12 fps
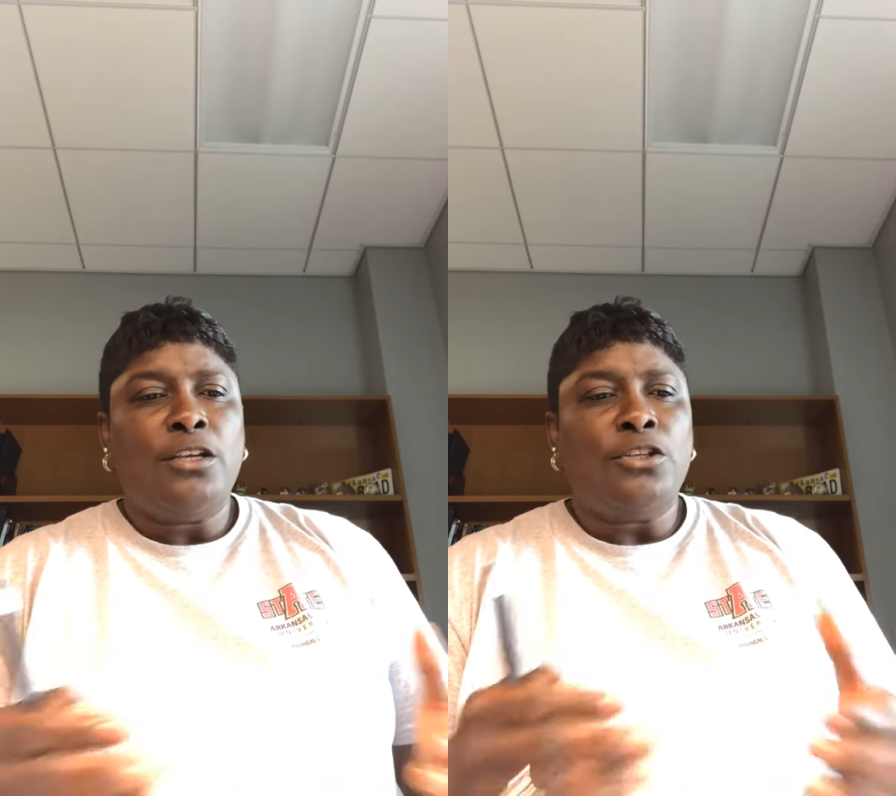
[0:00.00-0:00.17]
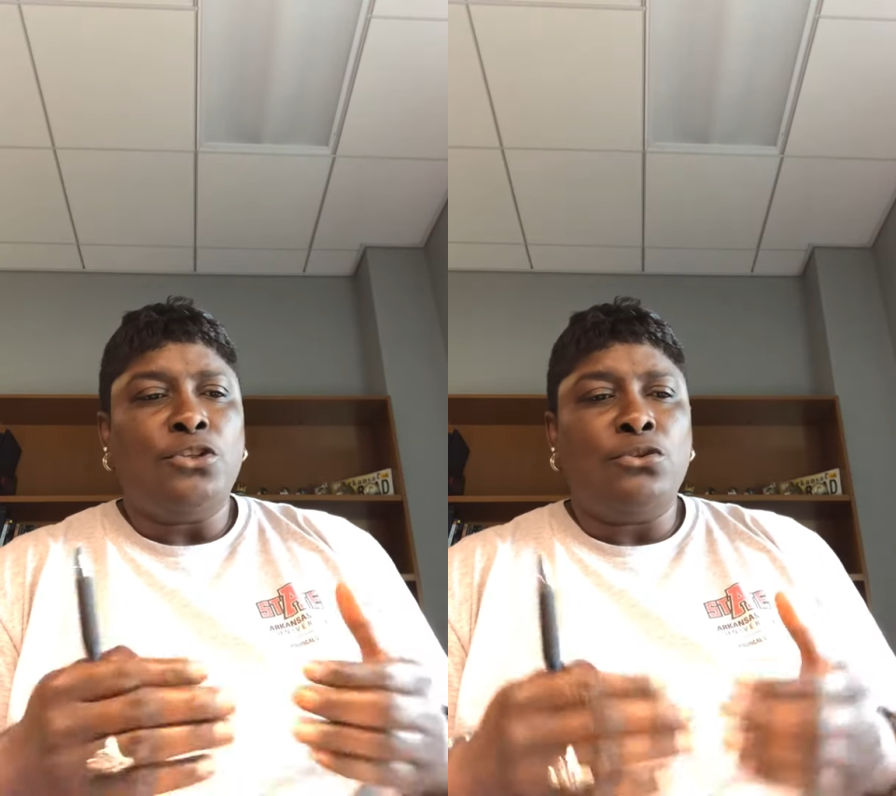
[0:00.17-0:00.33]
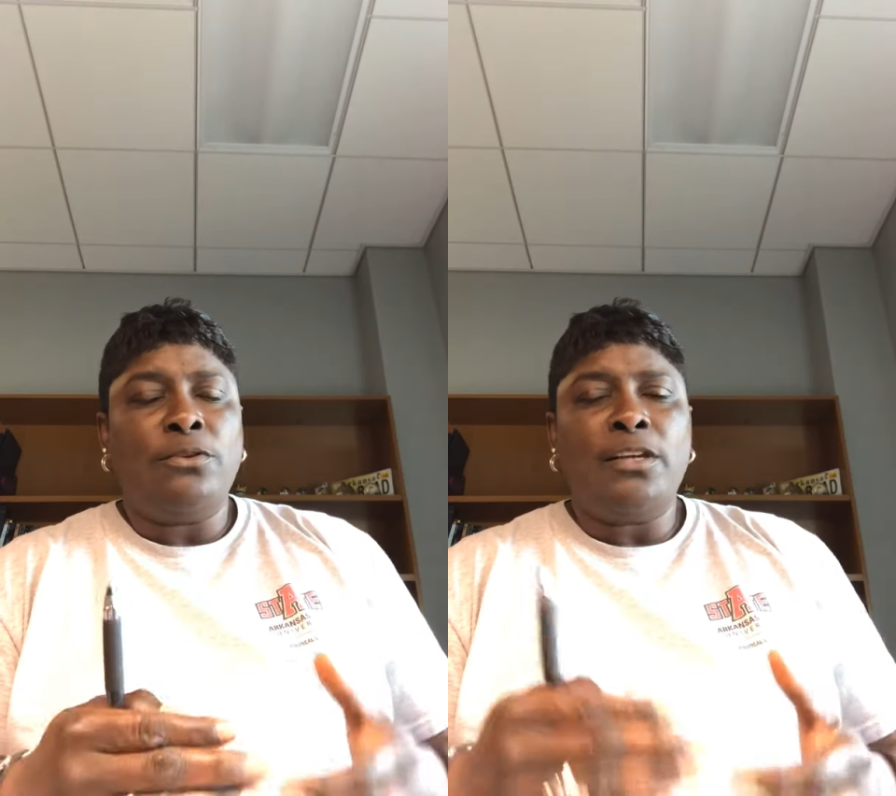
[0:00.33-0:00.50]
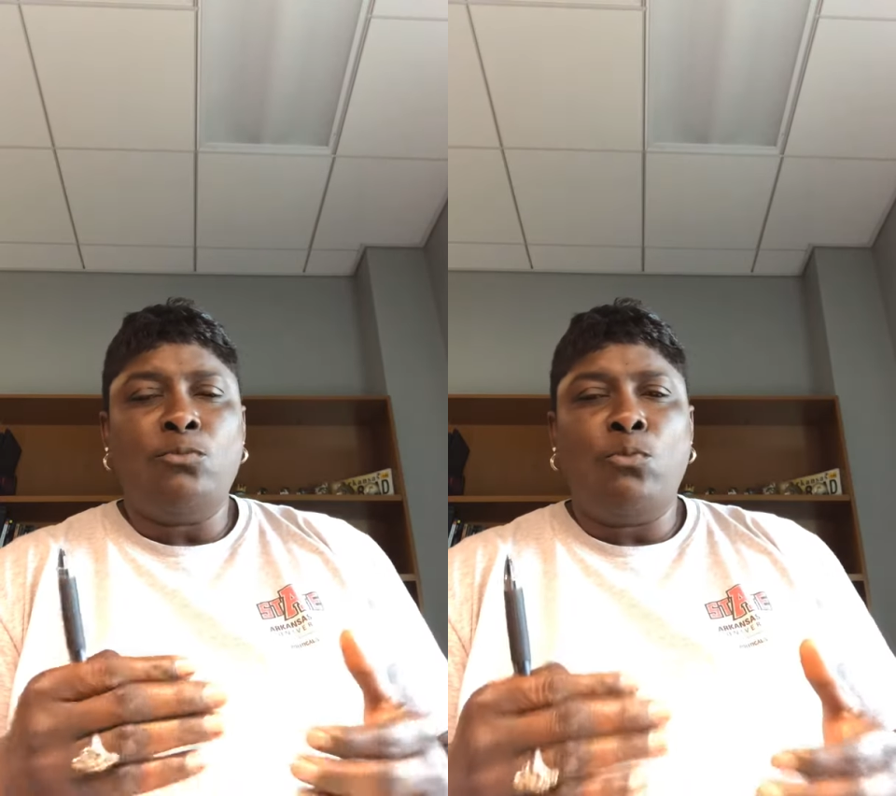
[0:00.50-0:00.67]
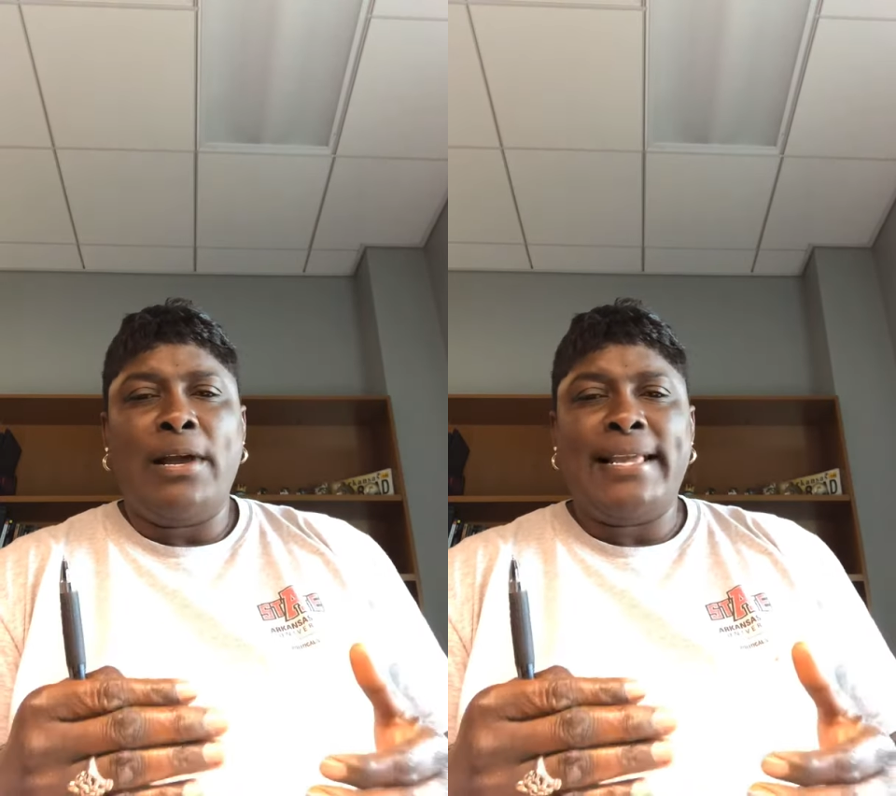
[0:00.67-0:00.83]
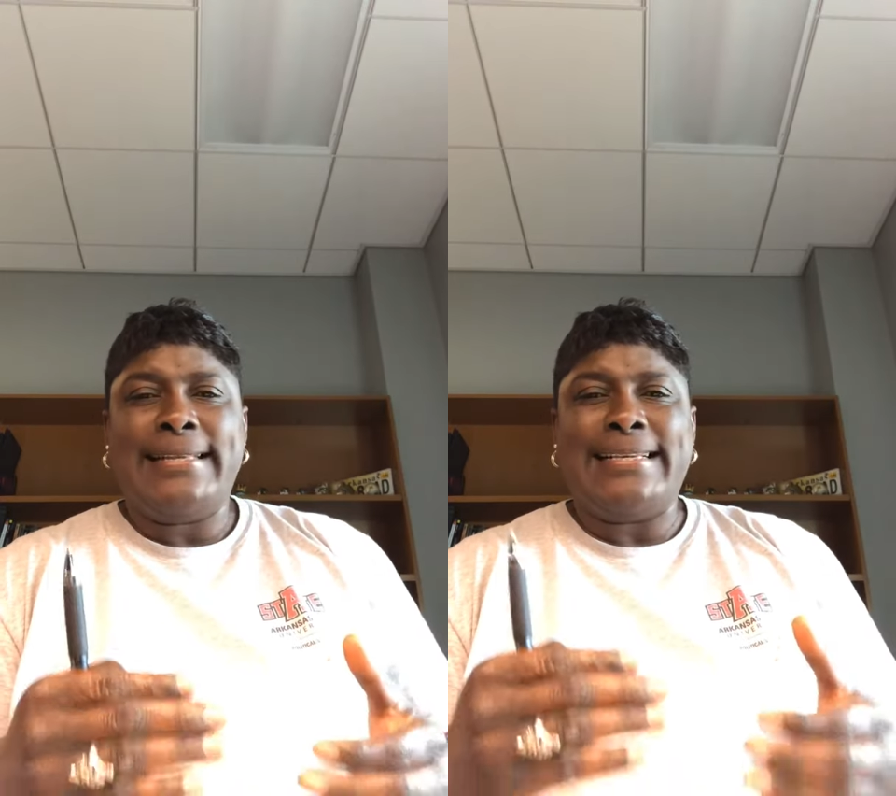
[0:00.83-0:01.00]
You can
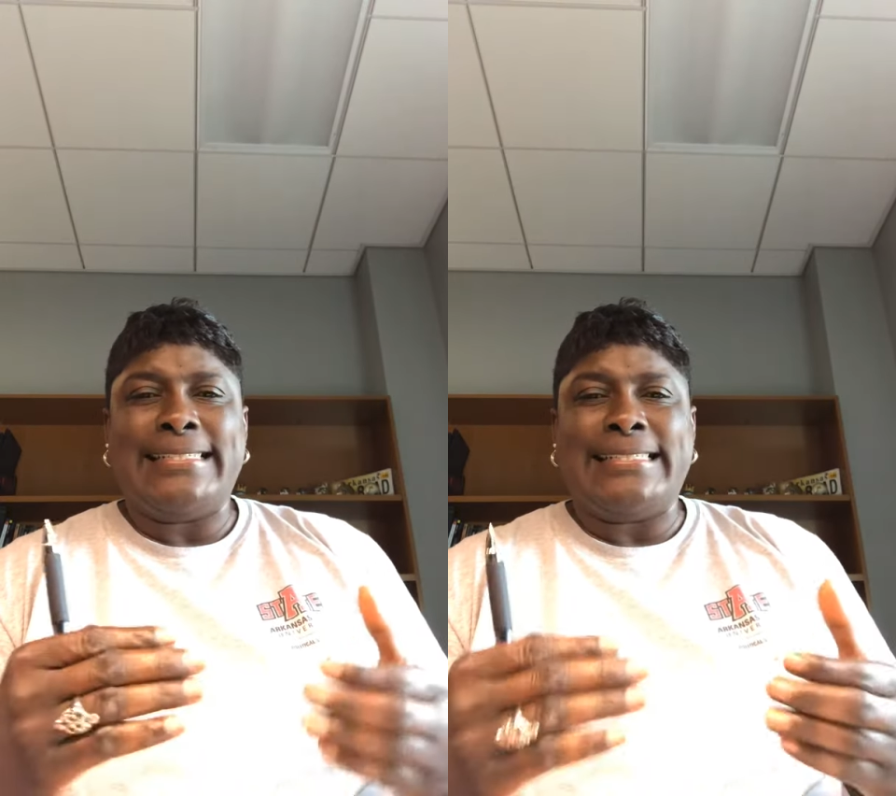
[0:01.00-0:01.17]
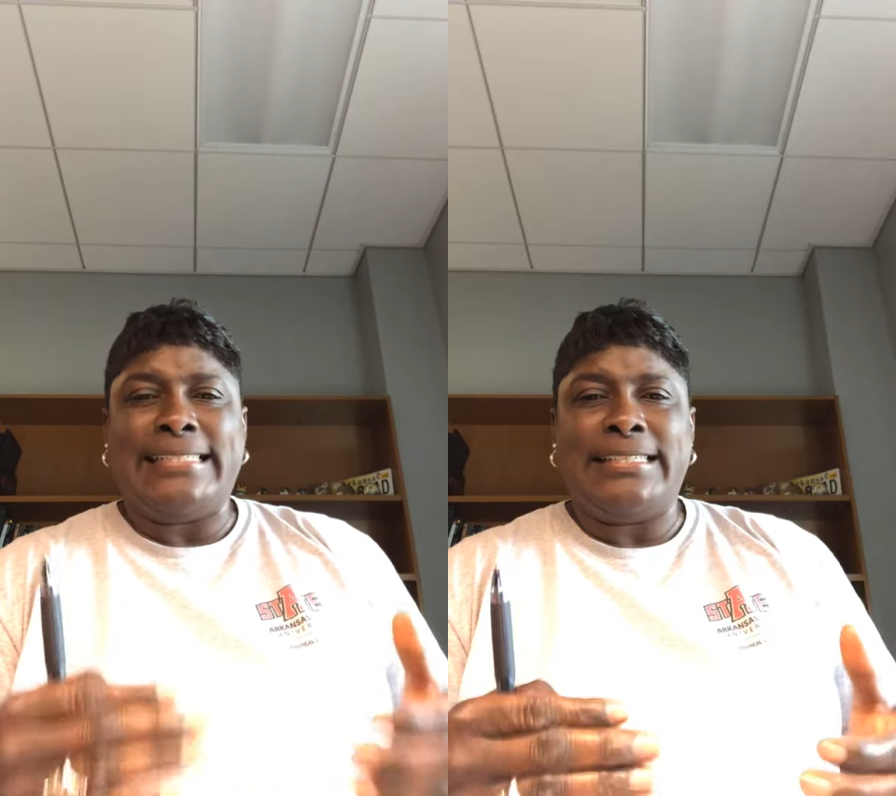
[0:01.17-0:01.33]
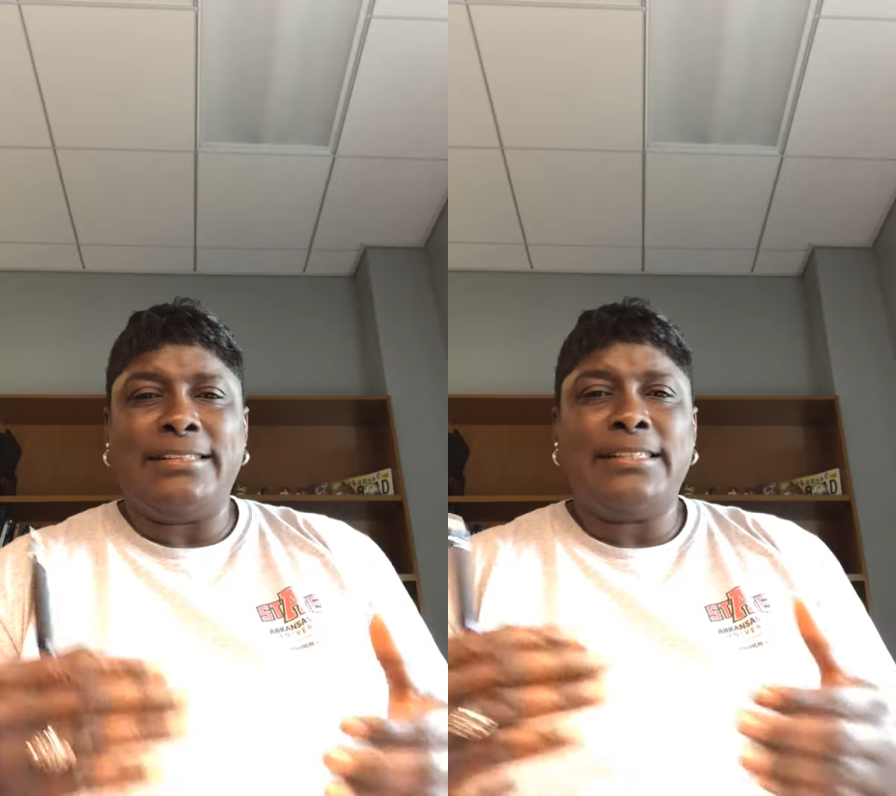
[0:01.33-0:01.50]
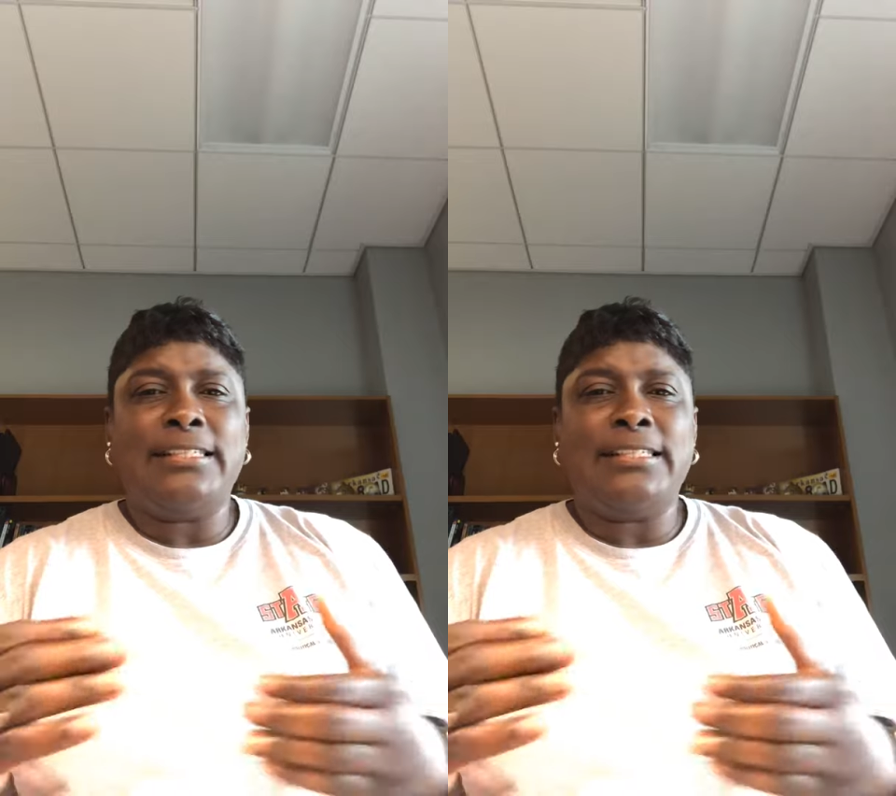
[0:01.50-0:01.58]
wait until